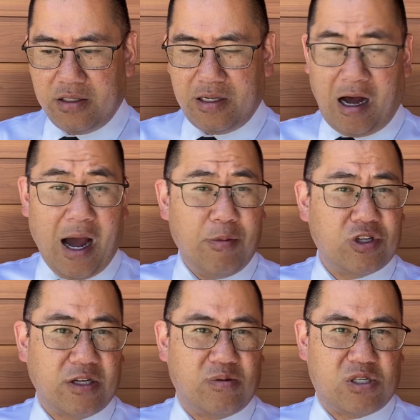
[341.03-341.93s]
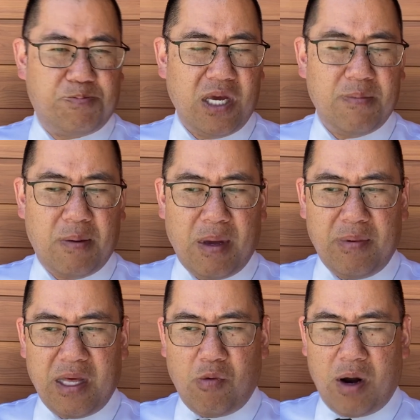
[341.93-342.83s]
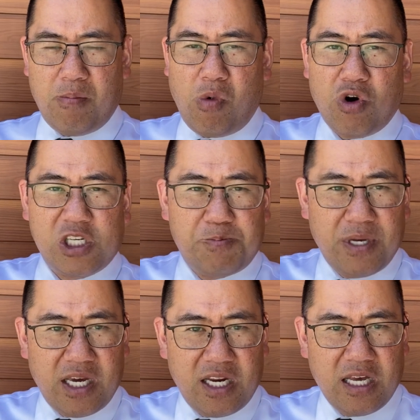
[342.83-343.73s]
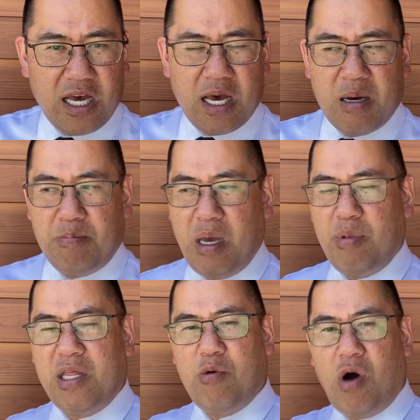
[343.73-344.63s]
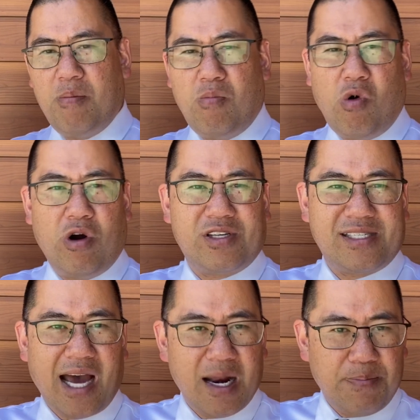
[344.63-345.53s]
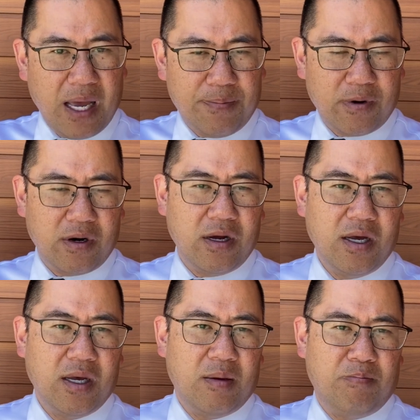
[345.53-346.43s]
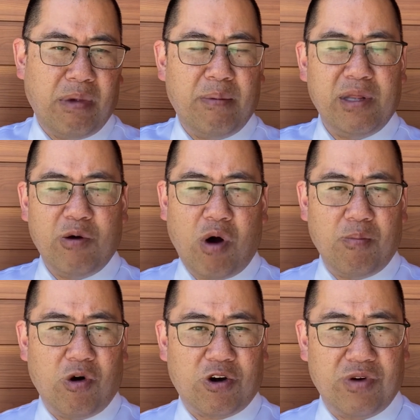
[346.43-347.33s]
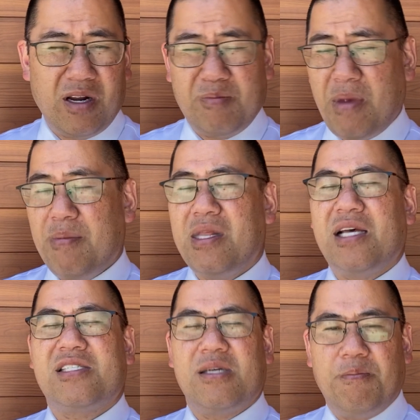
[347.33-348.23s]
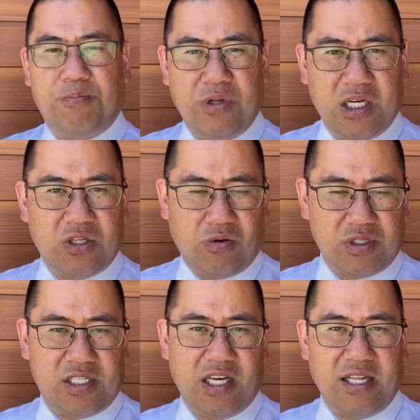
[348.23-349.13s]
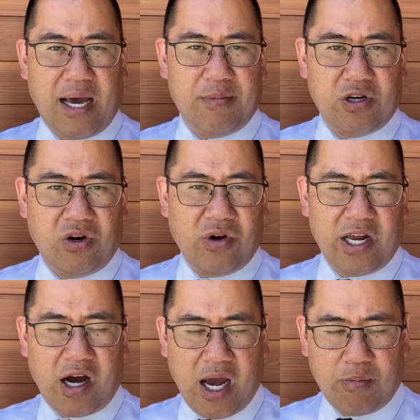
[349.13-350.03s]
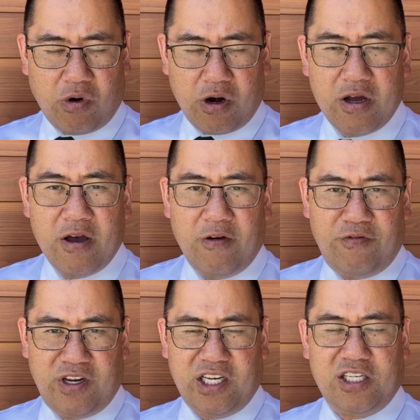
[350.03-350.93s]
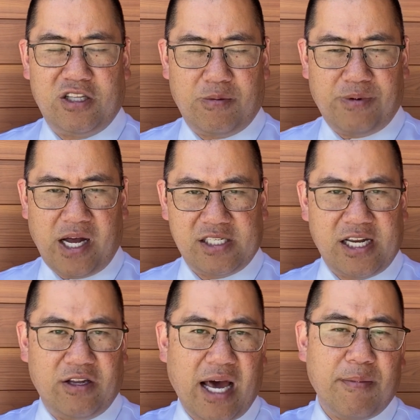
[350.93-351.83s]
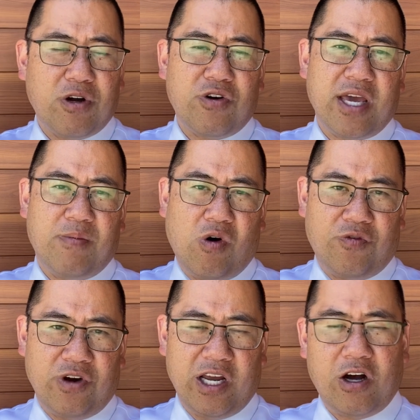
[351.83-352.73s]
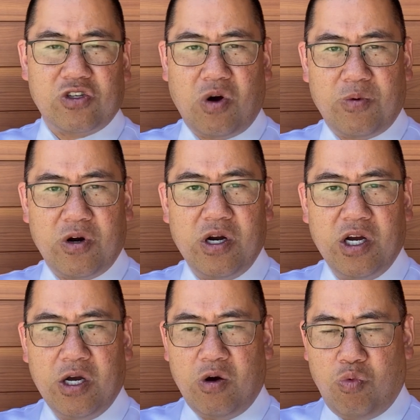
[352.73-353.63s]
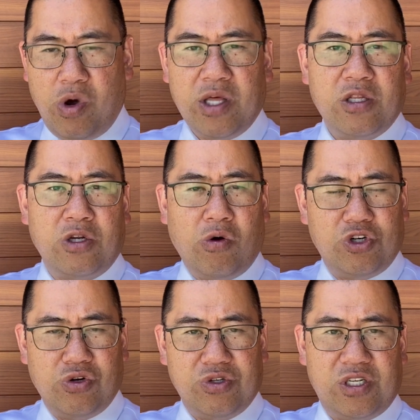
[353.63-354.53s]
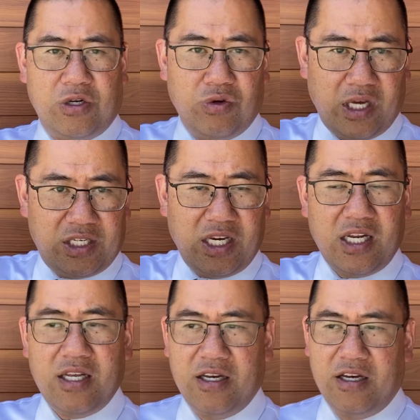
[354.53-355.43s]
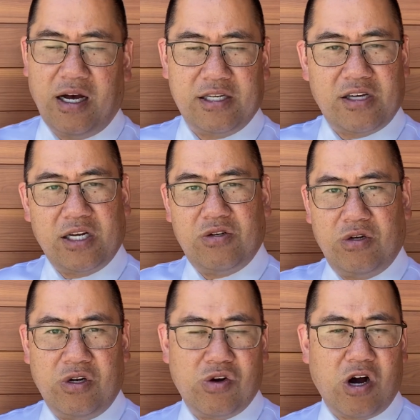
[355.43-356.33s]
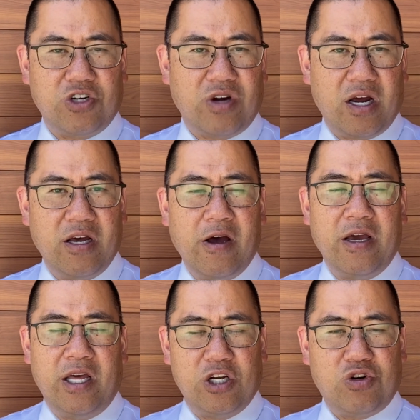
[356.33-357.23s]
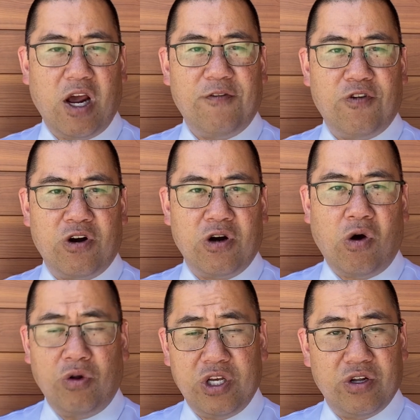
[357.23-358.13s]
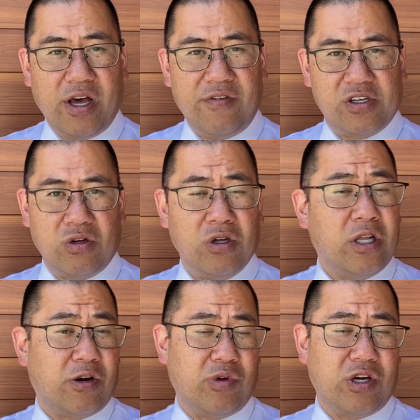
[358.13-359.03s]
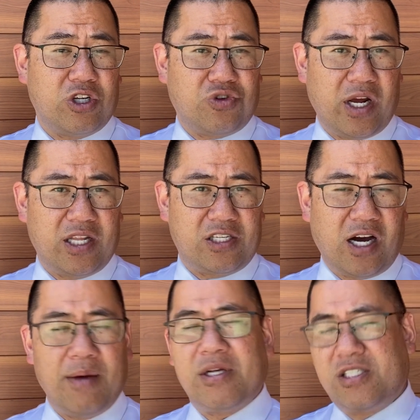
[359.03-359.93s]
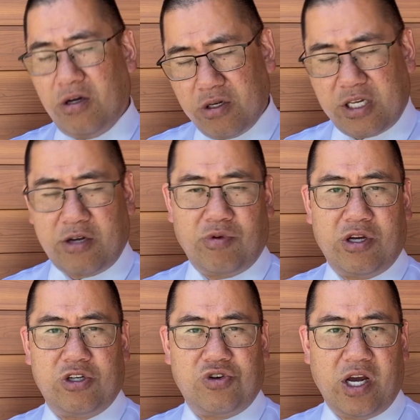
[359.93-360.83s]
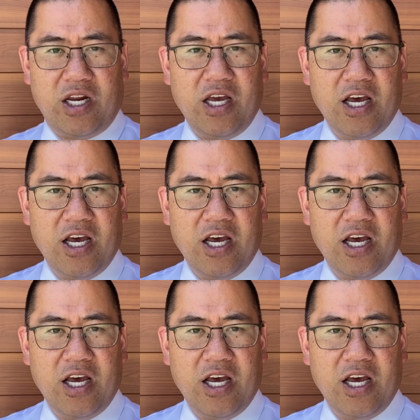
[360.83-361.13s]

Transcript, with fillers: Highmore has got some speed, but maybe they want more speed. Maybe they want more sandpaper Maybe they want more grit. Maybe they simply don't see Lammikko and Highmore fitting into their plans. Now, Lammikko came over in October with Noah Juulsen, who they did uh, sign to a new contract in the trade for Olli Juolevi. So it looked like a really good trade at the time. It still looks like a really good trade.